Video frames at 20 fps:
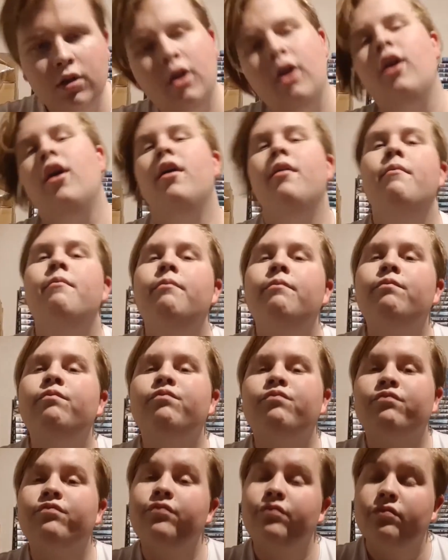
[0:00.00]

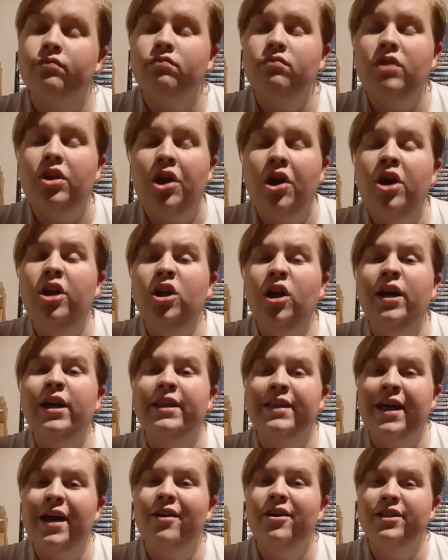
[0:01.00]
I
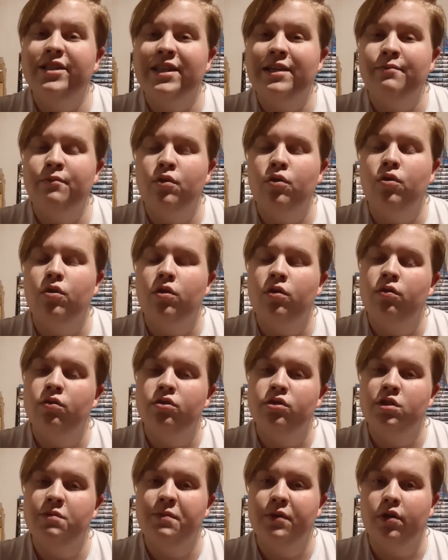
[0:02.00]
like that idea more,
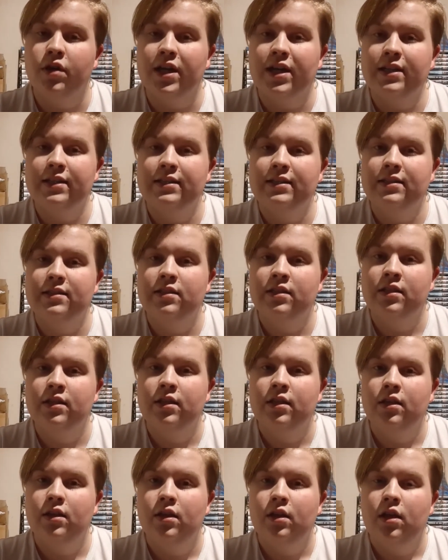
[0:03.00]
to be honest.
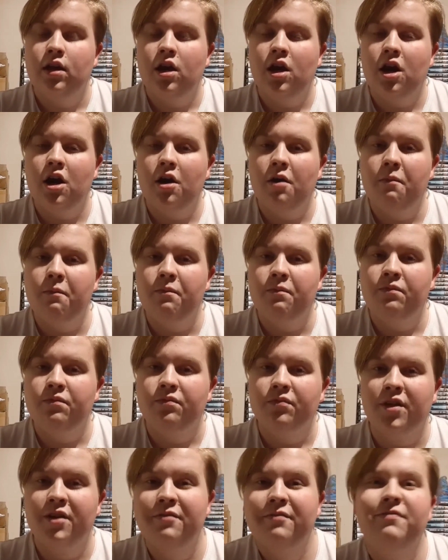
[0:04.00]

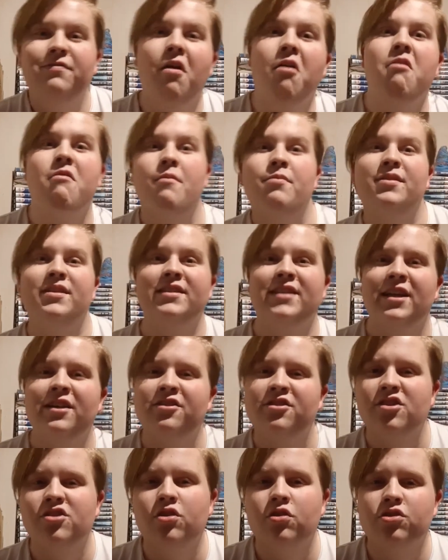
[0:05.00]
Furry
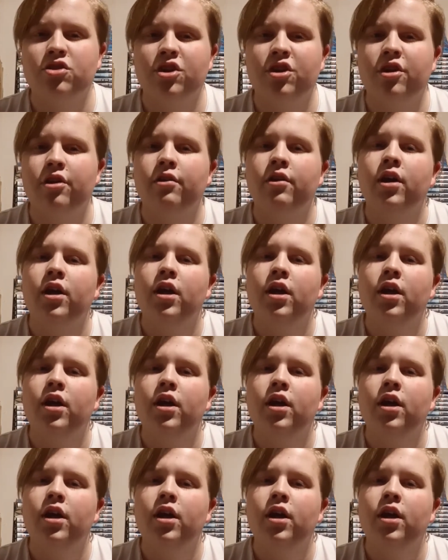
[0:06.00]
representation in Doctor Who,